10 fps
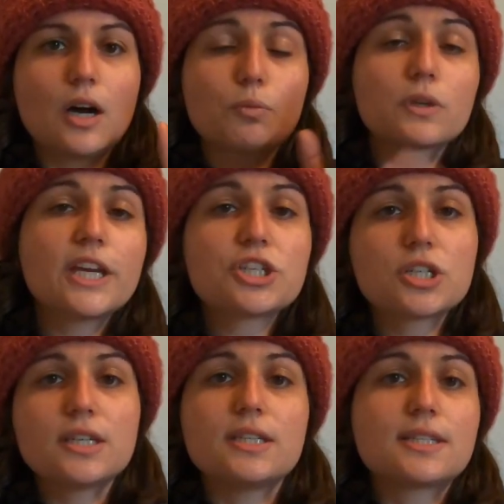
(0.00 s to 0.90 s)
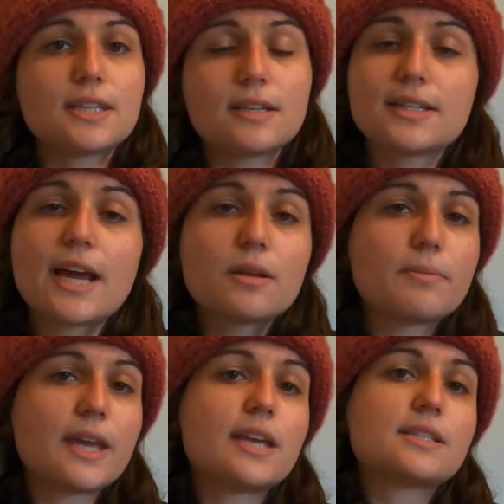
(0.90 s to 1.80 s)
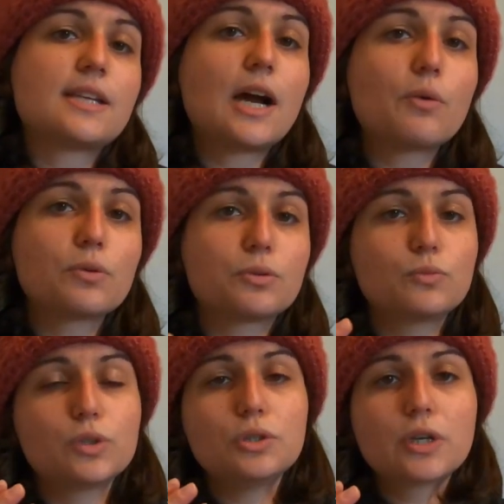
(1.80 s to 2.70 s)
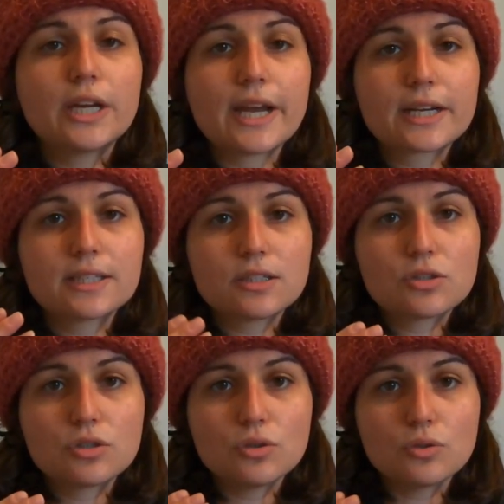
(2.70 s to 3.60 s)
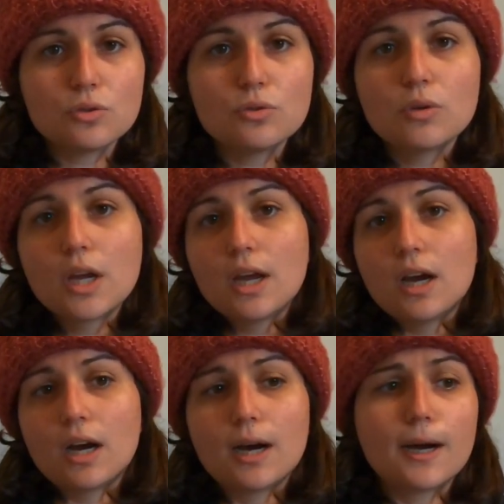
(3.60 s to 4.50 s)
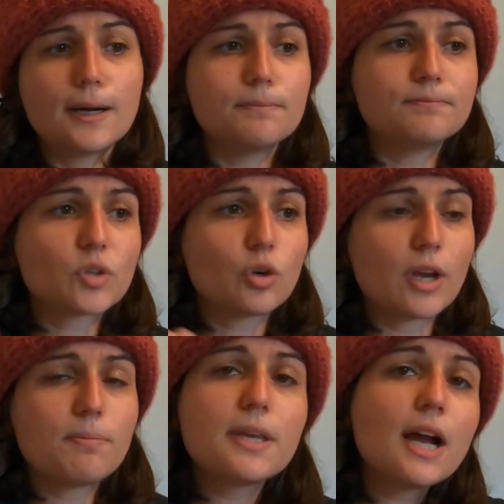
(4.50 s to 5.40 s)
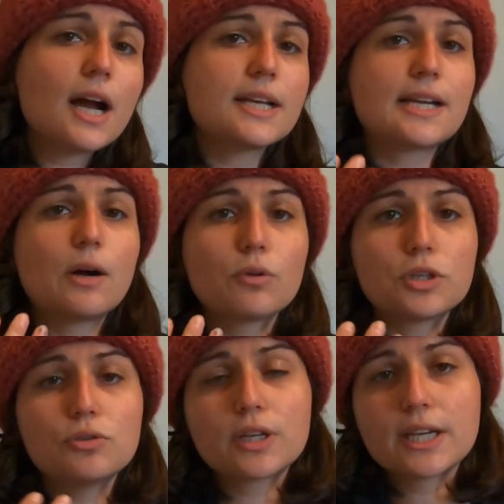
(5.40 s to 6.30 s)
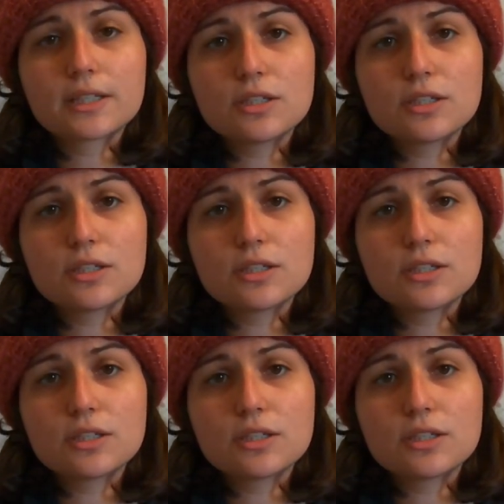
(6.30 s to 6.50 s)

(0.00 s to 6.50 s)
relations in the database and how will you connect it to your APIs, how will you connect